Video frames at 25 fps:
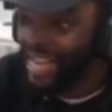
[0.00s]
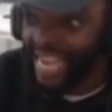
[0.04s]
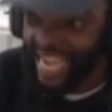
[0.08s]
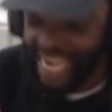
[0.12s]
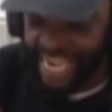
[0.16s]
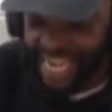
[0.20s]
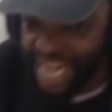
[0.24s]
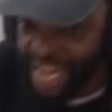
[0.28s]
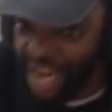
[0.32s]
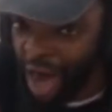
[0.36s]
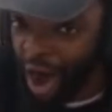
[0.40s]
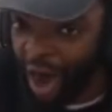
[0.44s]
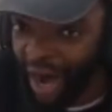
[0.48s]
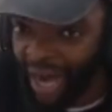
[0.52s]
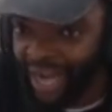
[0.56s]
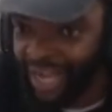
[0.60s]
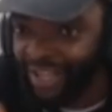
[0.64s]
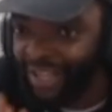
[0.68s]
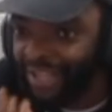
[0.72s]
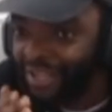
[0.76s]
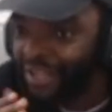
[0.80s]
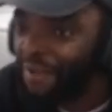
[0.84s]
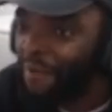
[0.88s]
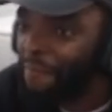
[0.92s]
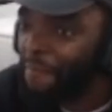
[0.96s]
and all
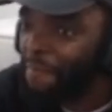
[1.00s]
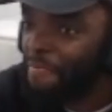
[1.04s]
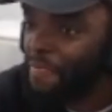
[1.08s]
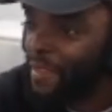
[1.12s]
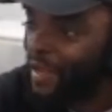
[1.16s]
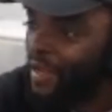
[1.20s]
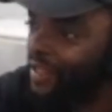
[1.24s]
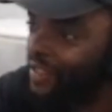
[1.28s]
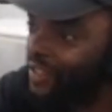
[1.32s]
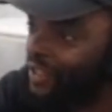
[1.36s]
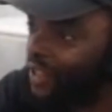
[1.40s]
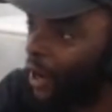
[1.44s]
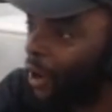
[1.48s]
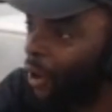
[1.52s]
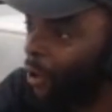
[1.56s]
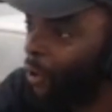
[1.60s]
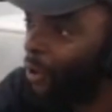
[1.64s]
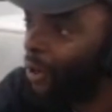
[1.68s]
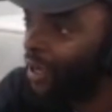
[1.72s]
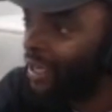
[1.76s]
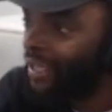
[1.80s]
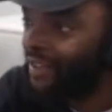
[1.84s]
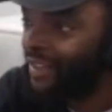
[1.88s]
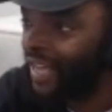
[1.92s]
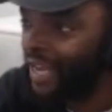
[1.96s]
right.
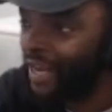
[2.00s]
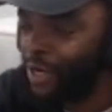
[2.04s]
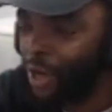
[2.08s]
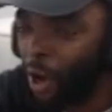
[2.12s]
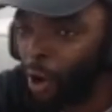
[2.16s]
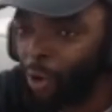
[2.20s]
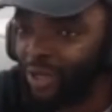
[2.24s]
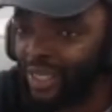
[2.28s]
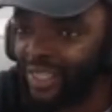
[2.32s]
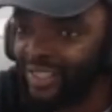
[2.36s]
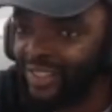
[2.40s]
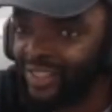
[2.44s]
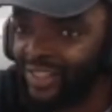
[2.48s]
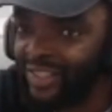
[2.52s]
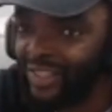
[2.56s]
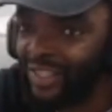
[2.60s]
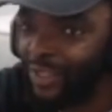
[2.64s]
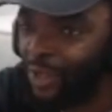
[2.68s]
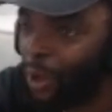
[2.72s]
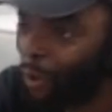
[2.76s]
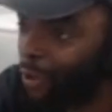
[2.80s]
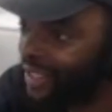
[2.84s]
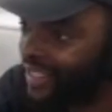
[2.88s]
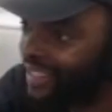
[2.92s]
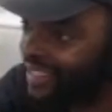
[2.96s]
So they notice,
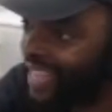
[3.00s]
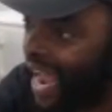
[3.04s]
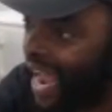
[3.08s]
notice